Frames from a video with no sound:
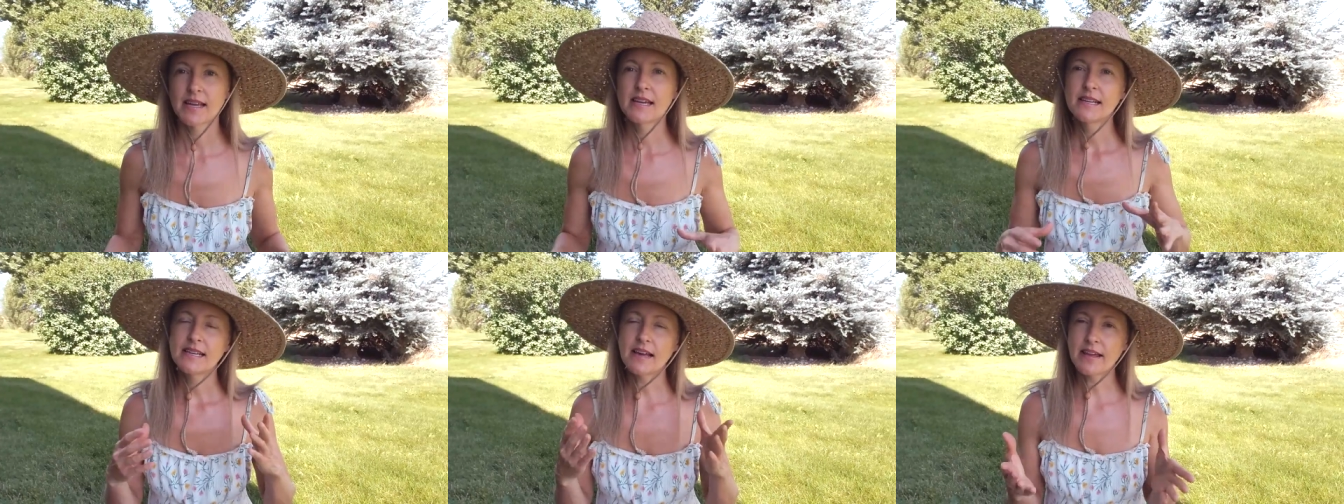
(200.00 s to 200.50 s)

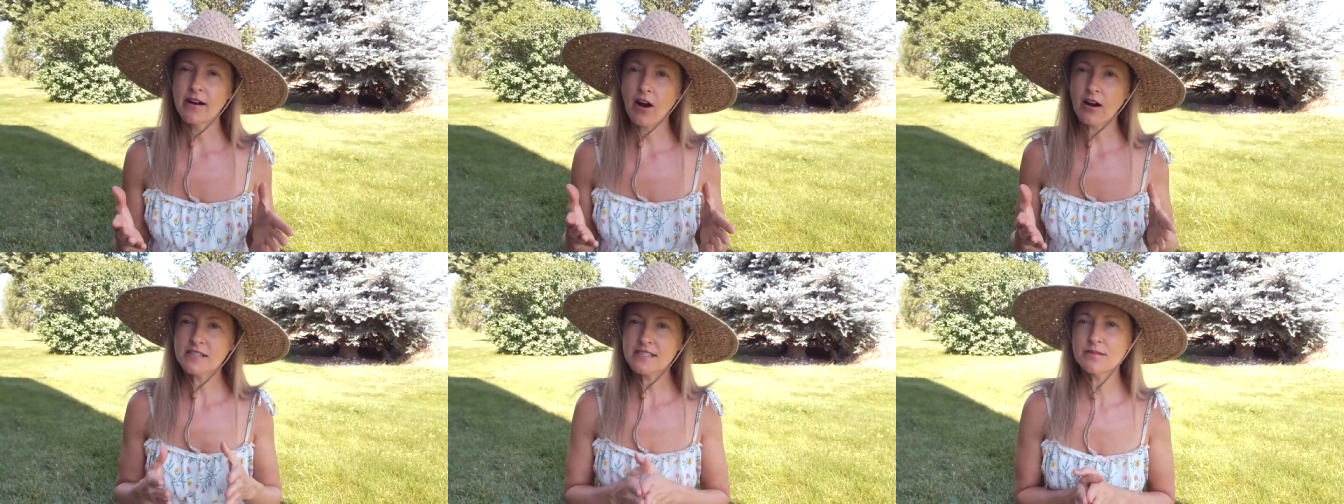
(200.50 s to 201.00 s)
Now there
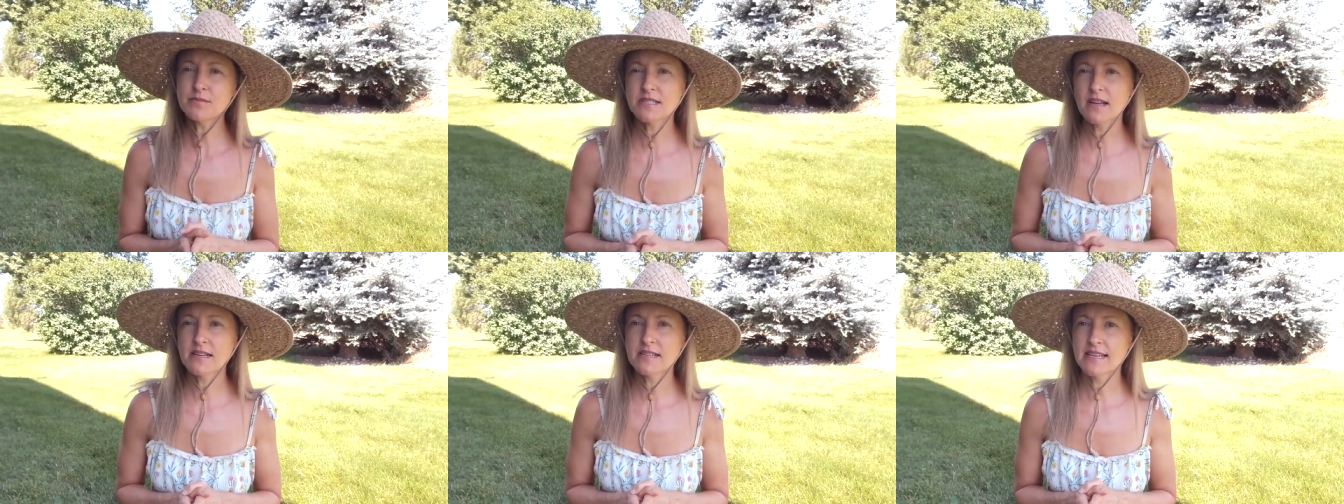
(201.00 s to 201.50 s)
are some
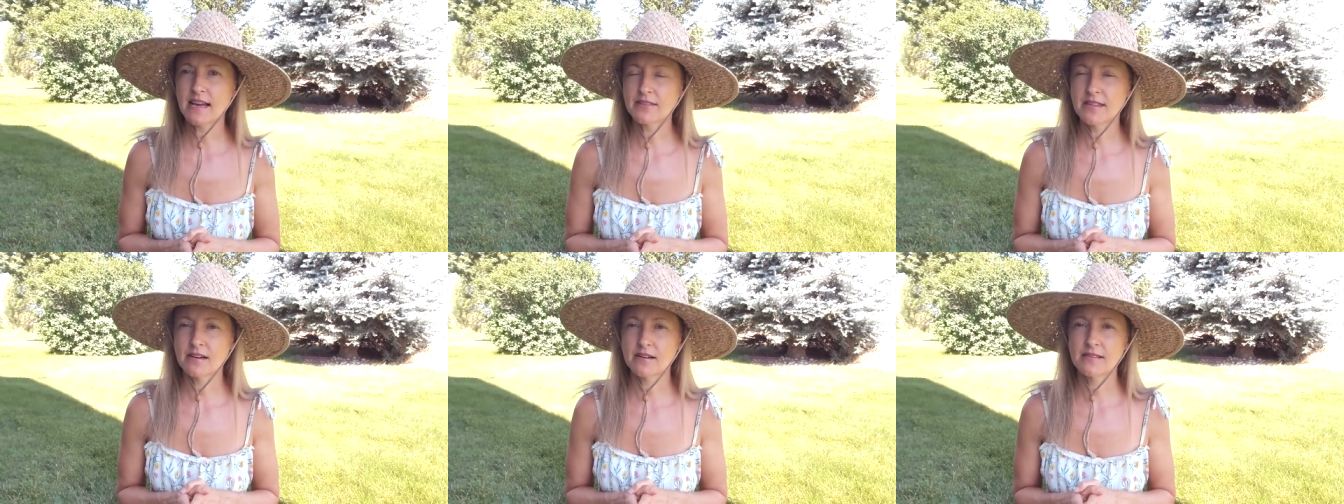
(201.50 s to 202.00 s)
studies out
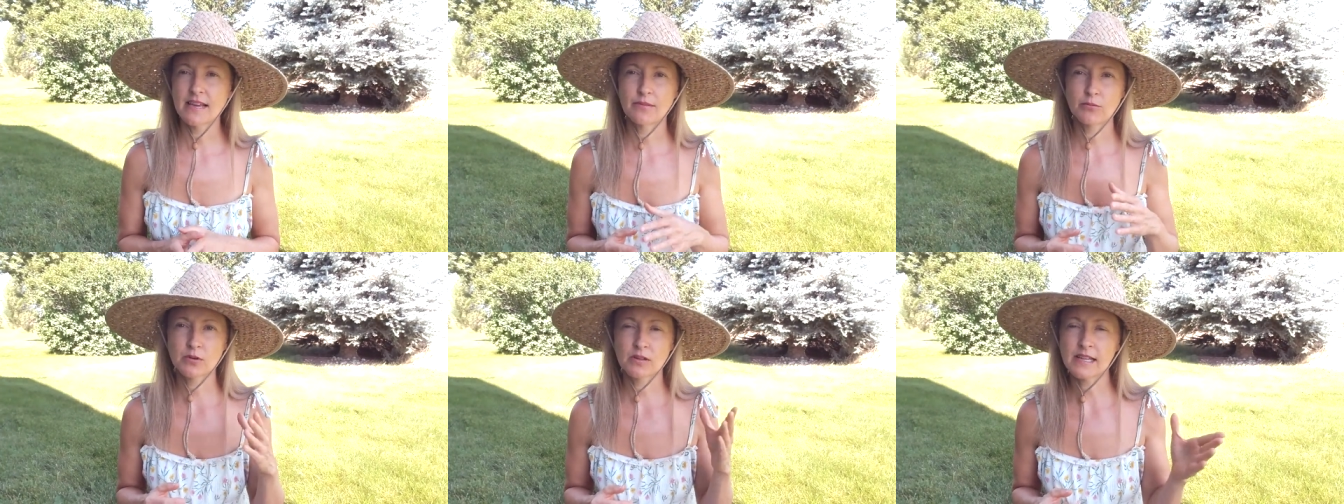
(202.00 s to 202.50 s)
there that
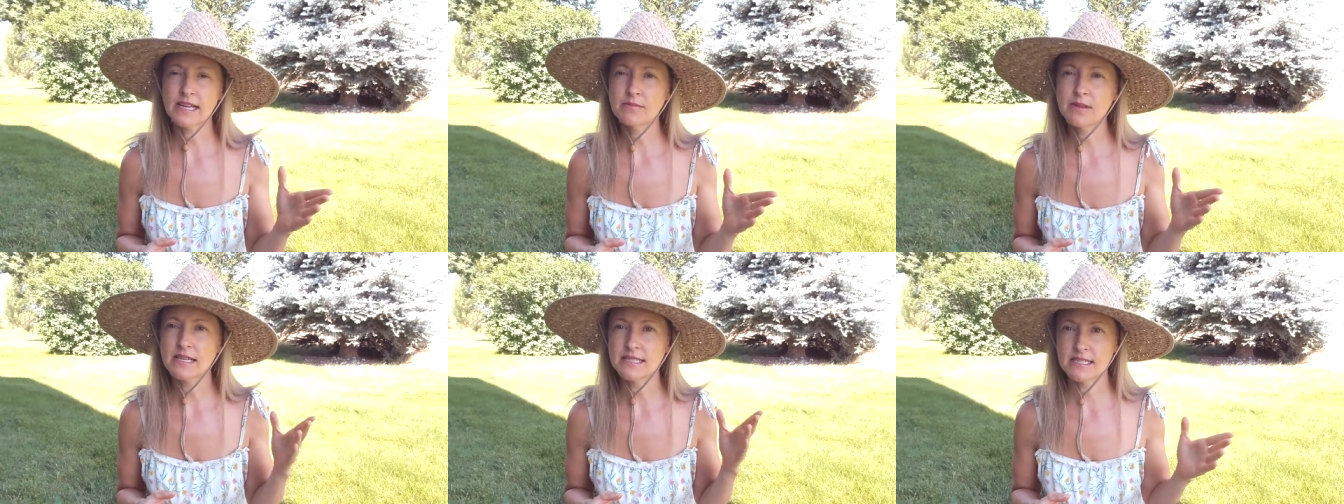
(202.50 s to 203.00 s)
will claim
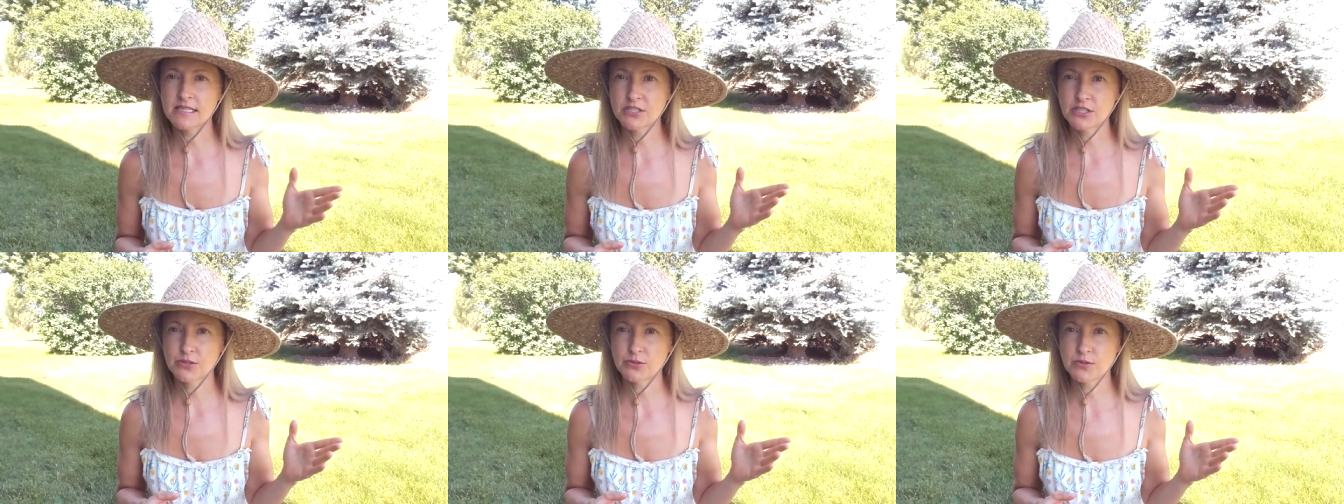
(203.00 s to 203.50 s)
that
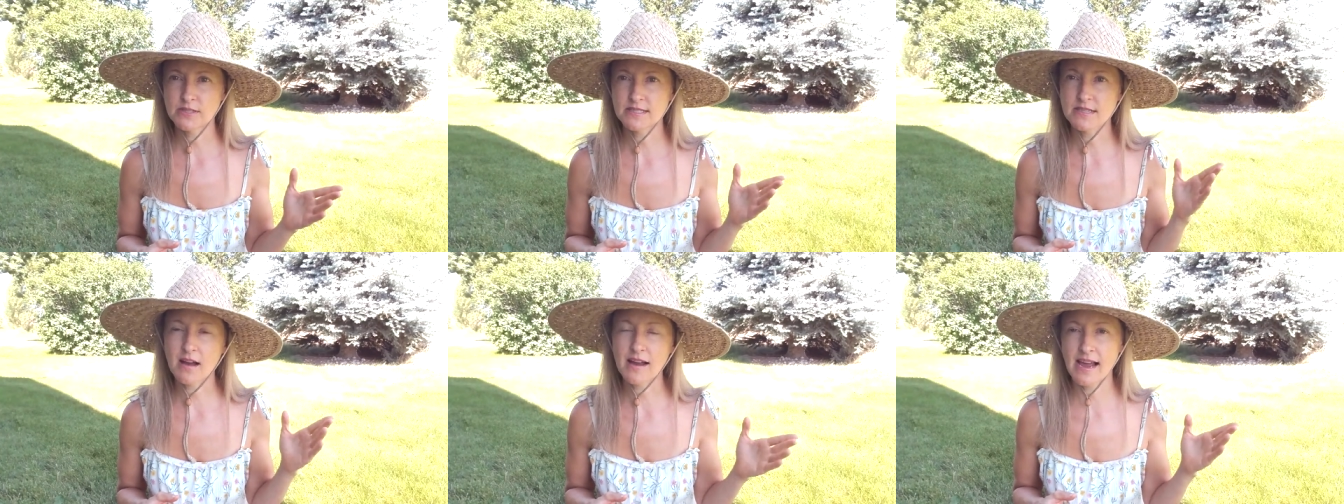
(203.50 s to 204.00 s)
D2 does
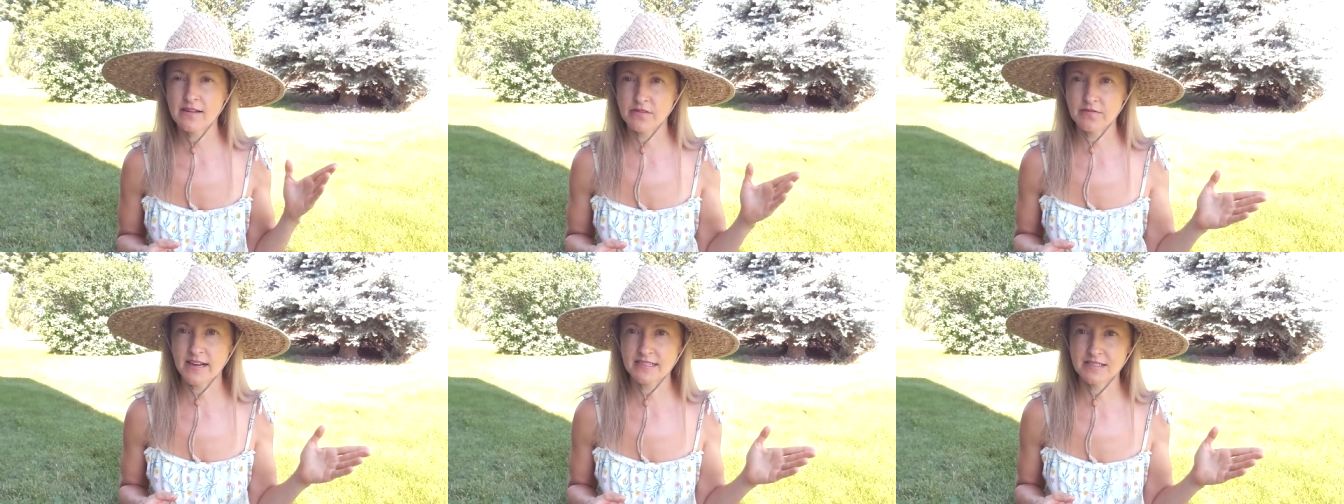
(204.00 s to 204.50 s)
not have
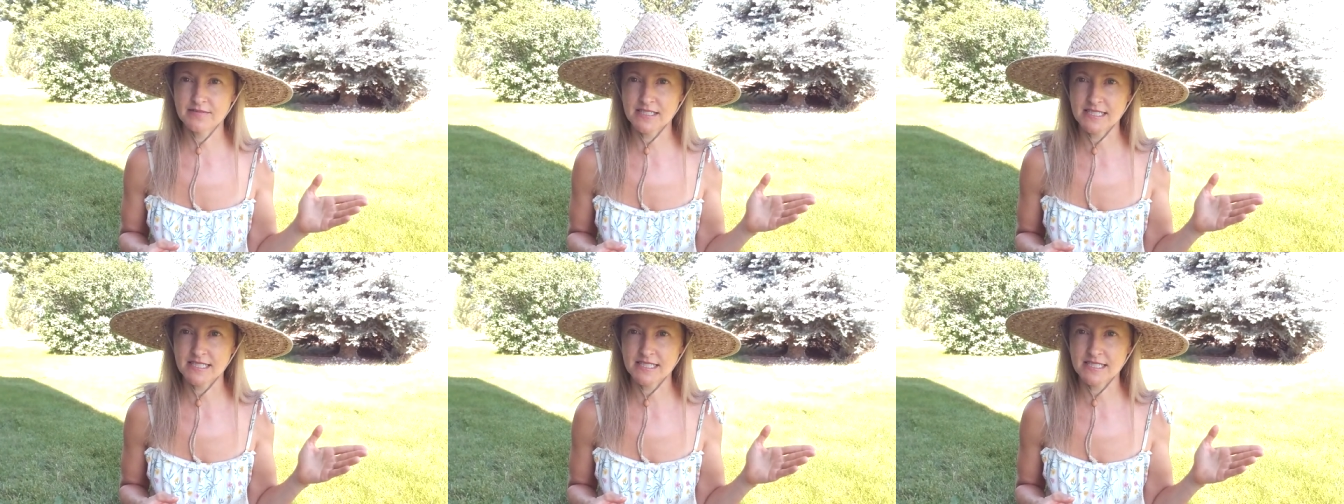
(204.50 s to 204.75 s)
effectiveness